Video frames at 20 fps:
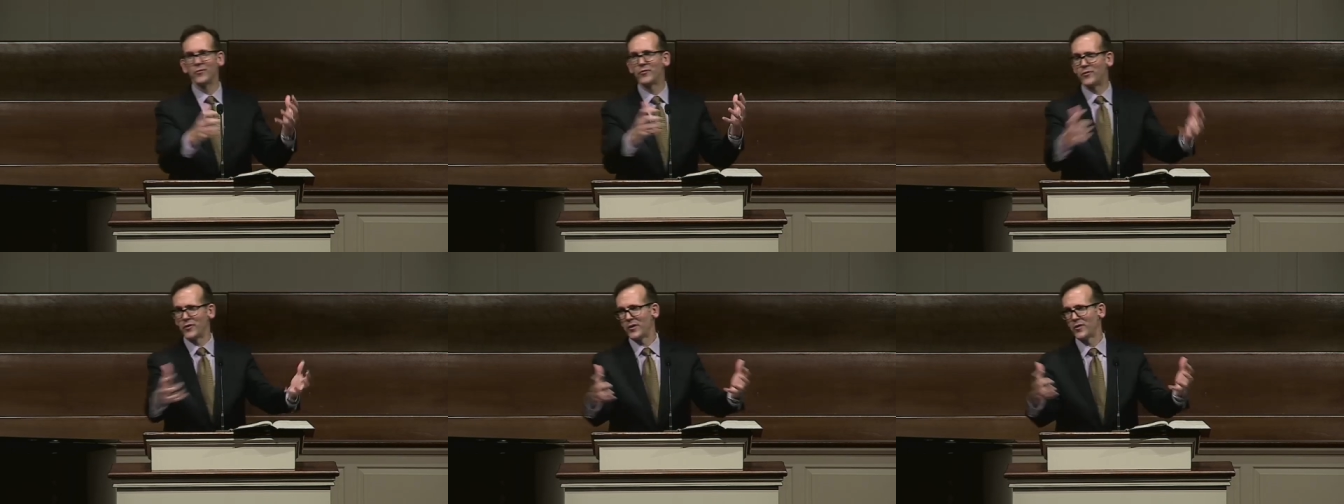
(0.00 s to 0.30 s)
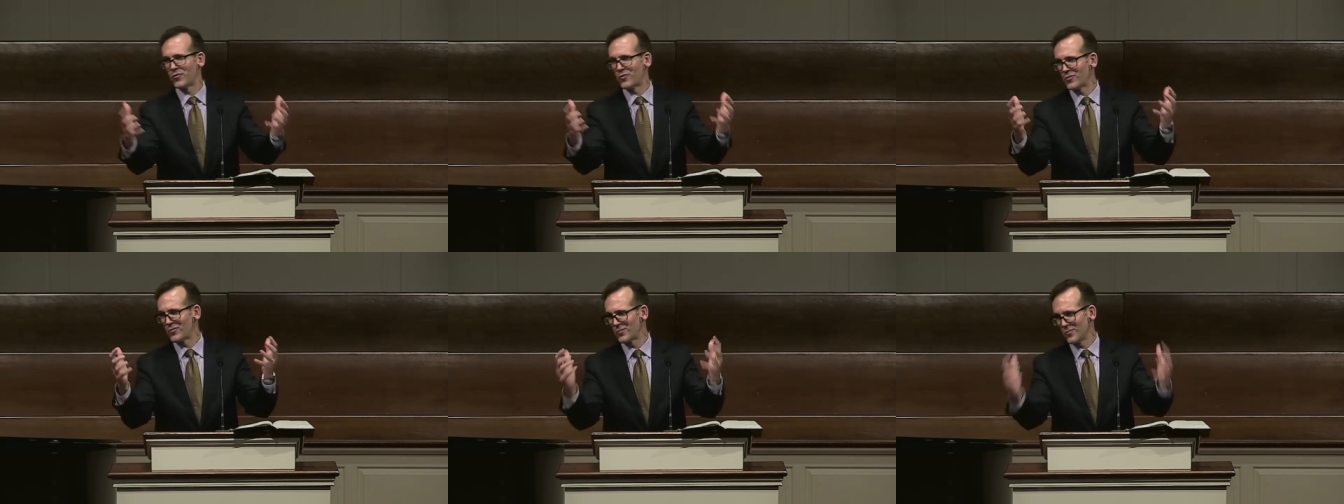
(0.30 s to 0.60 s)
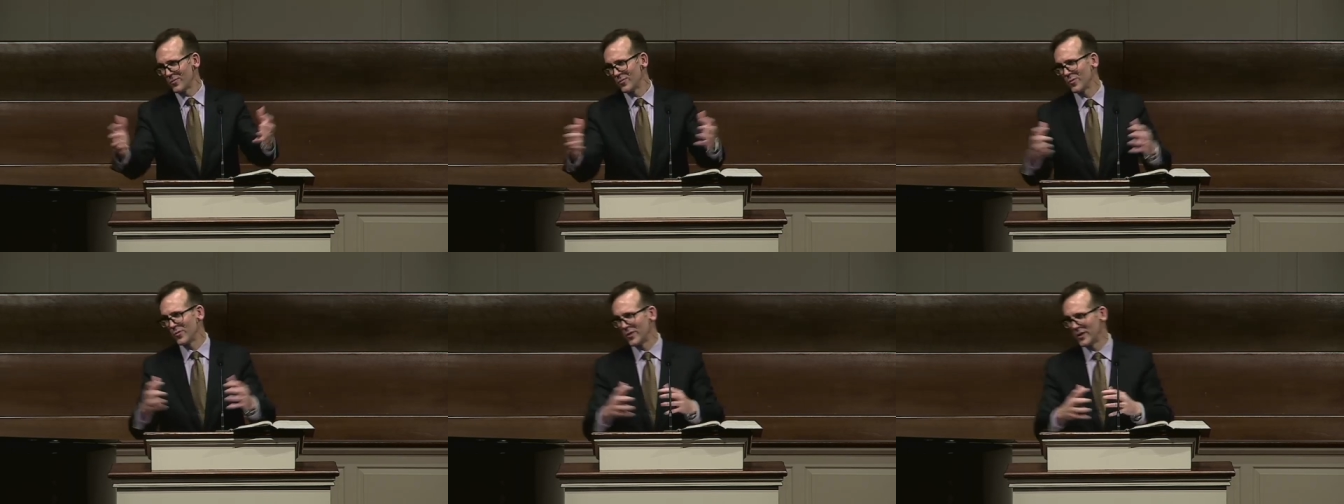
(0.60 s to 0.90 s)
this
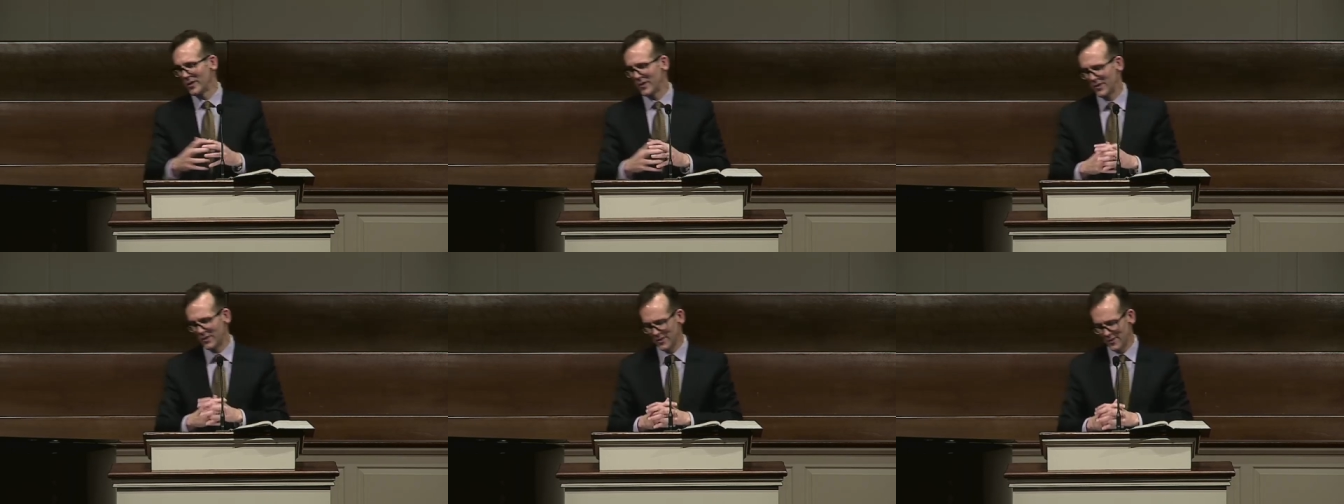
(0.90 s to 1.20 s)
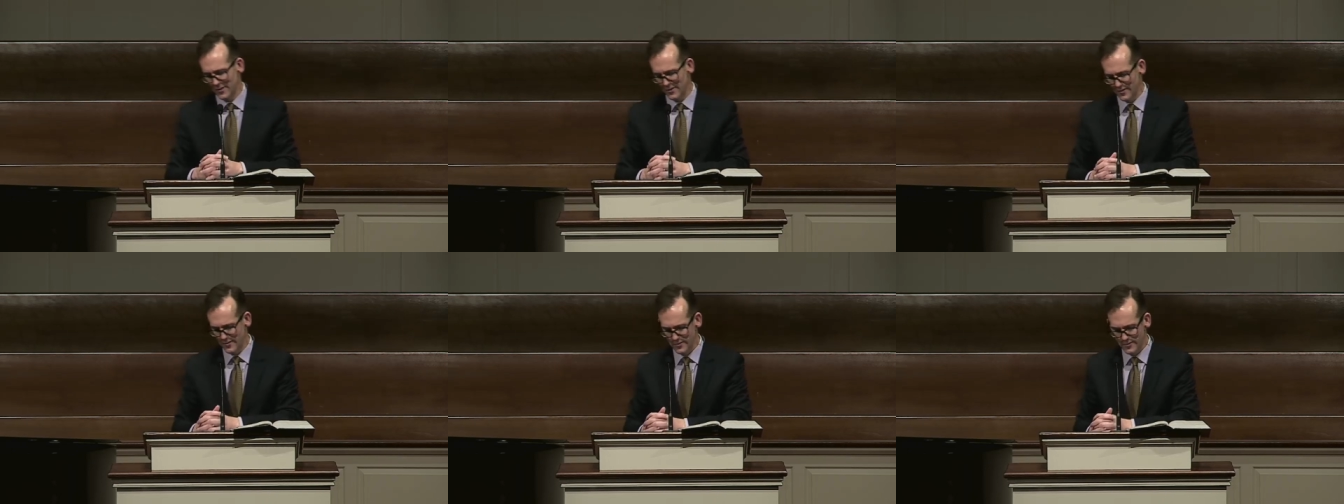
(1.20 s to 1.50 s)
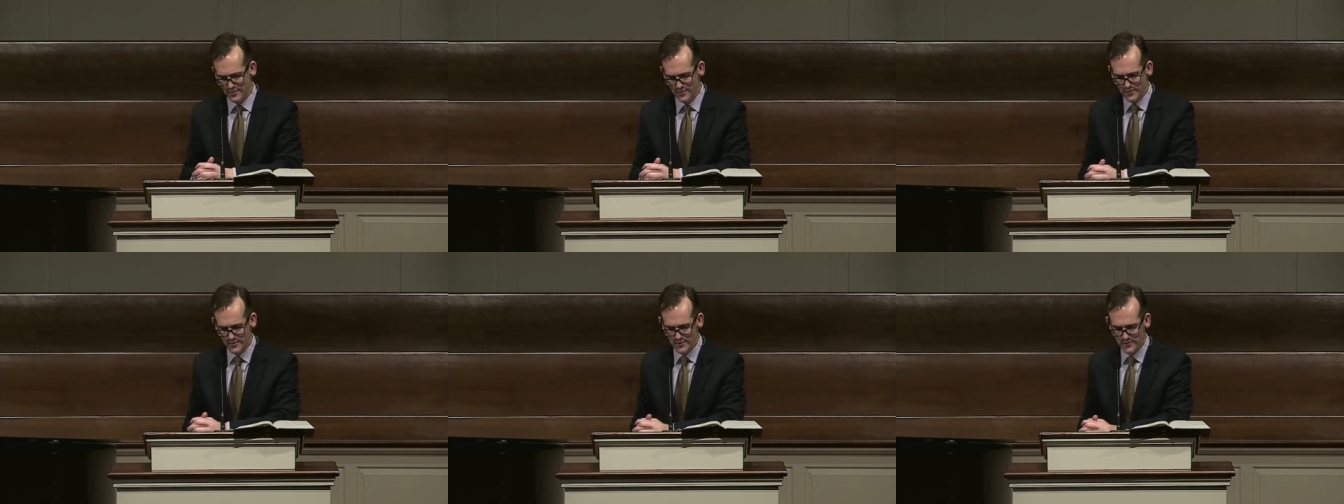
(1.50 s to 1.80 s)
week.
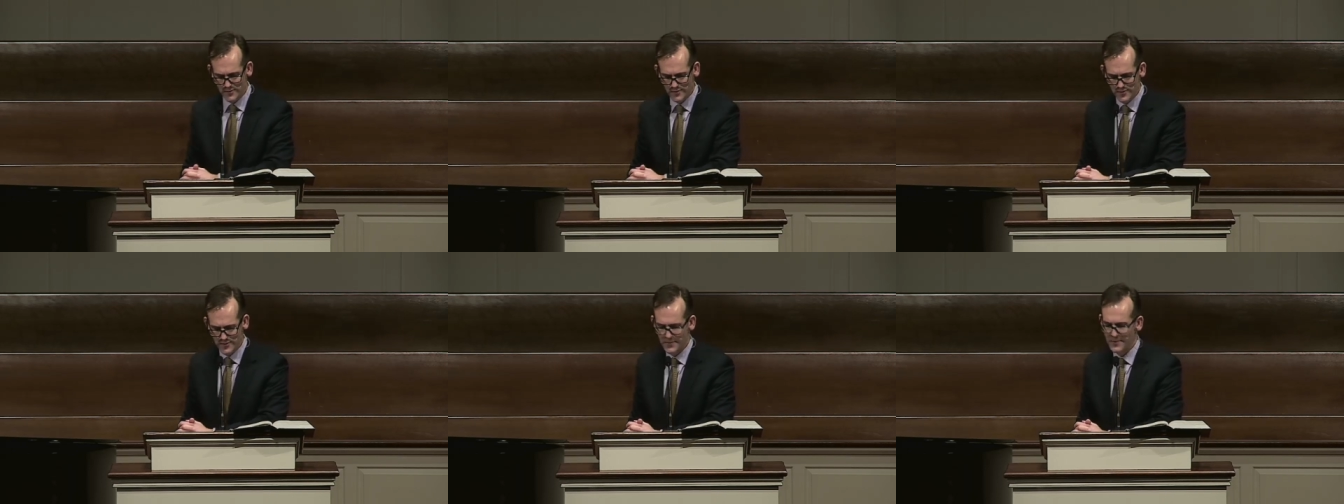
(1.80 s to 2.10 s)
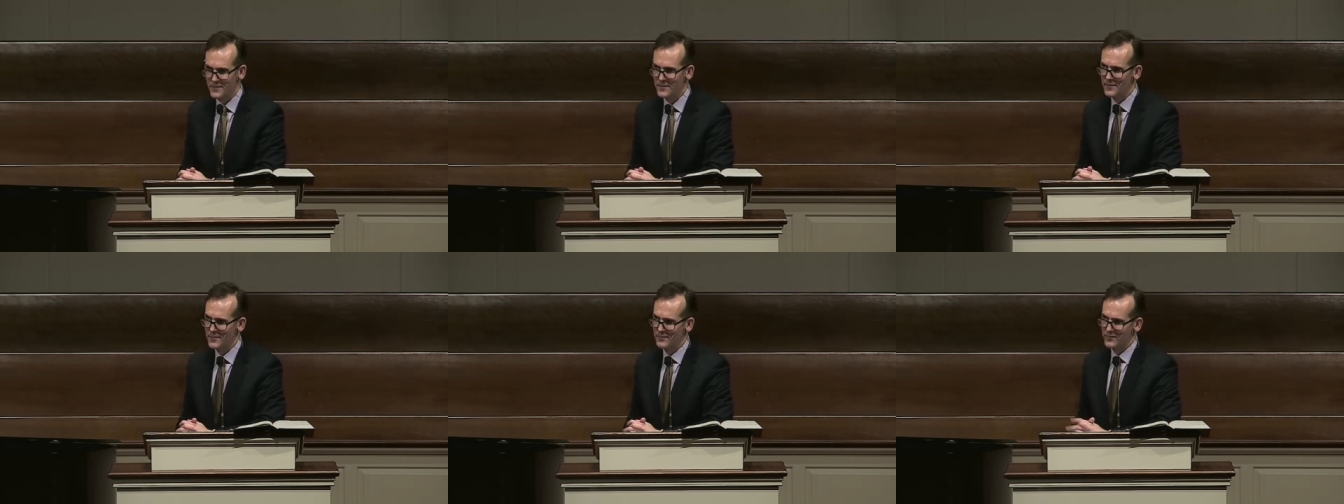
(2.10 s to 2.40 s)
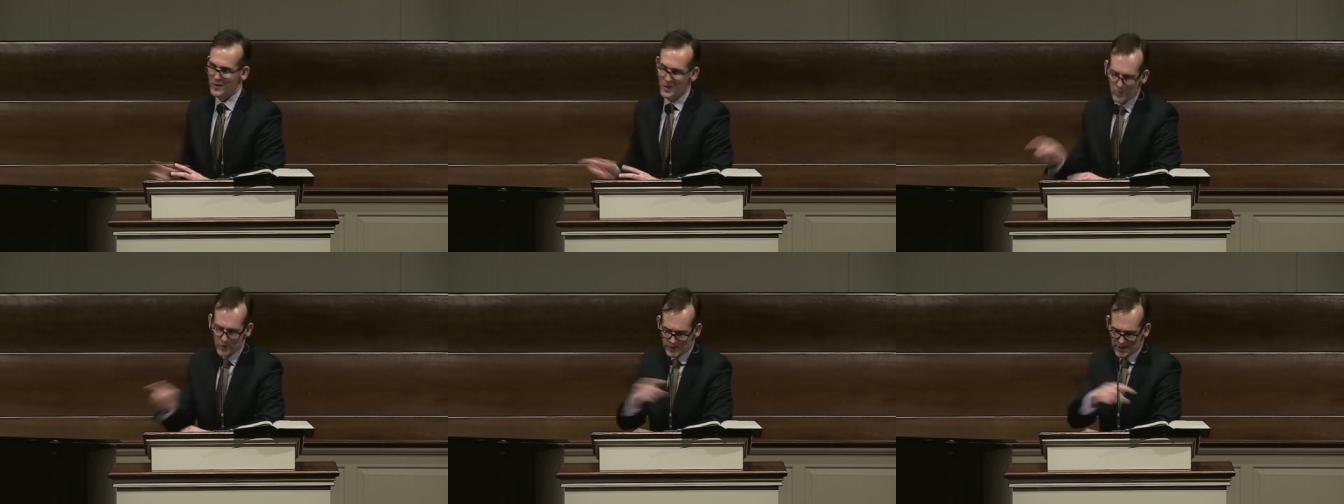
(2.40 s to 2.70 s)

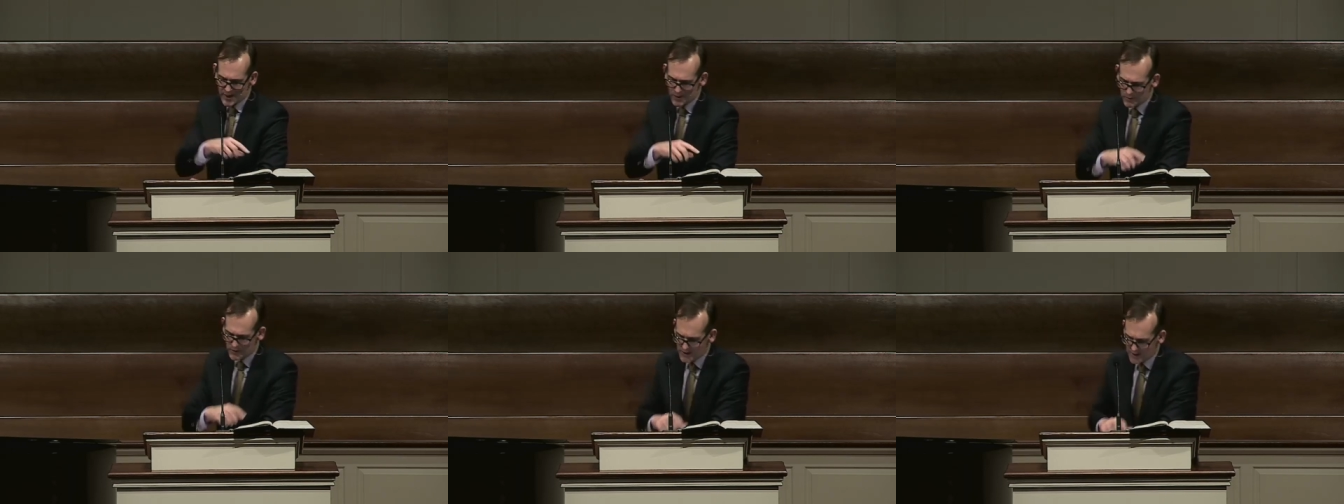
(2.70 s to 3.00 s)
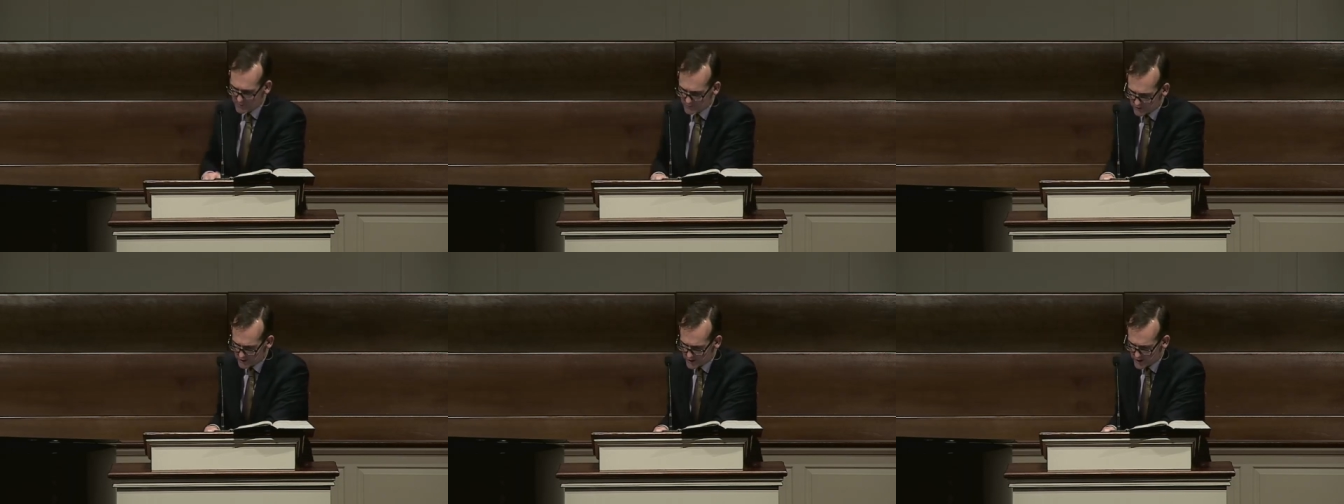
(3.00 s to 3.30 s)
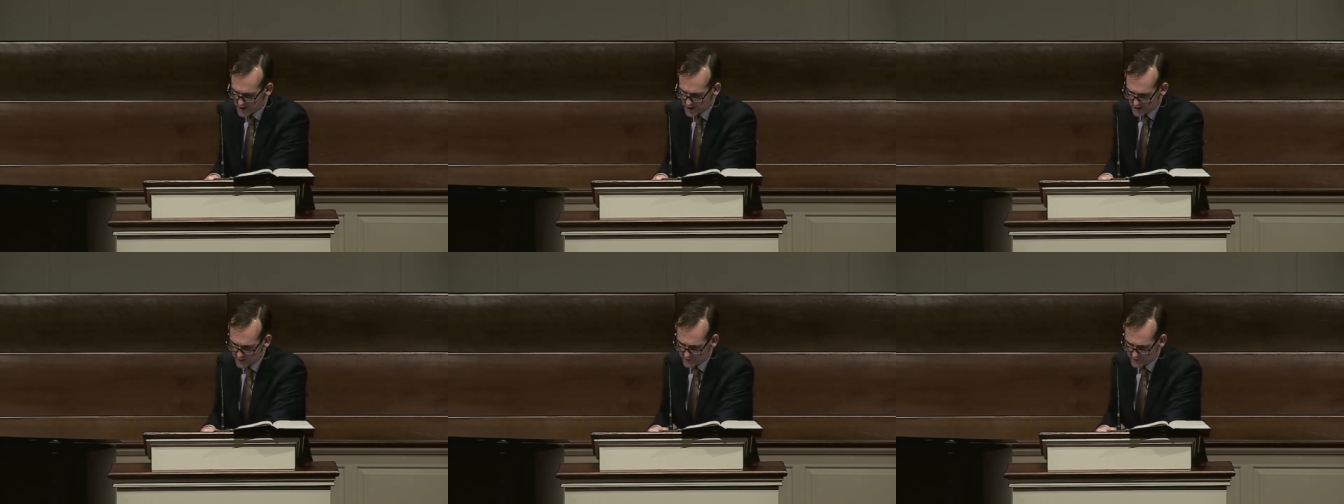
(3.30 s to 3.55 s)
Well, now we come to the